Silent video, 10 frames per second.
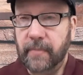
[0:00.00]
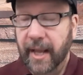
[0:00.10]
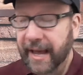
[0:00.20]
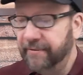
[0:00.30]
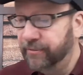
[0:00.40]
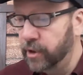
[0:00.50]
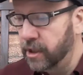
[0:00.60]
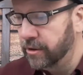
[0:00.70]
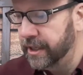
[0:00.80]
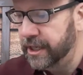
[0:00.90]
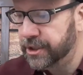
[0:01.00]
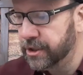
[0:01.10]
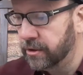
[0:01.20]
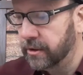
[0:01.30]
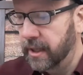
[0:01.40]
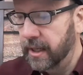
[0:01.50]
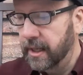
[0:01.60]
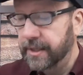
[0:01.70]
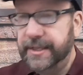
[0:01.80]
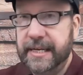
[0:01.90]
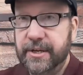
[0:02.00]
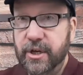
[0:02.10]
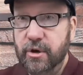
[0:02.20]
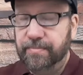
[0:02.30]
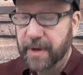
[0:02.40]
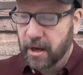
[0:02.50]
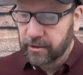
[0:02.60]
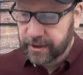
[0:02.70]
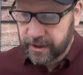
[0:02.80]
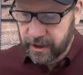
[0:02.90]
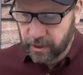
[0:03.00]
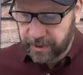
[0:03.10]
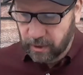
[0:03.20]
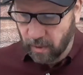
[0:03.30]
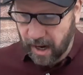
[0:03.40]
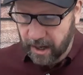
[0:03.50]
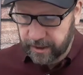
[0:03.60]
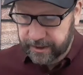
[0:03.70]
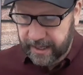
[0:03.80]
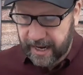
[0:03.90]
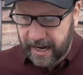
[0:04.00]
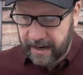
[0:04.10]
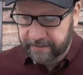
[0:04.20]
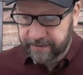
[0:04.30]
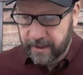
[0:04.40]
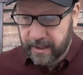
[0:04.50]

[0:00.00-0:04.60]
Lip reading: And for your initial DQ posts, you're required to have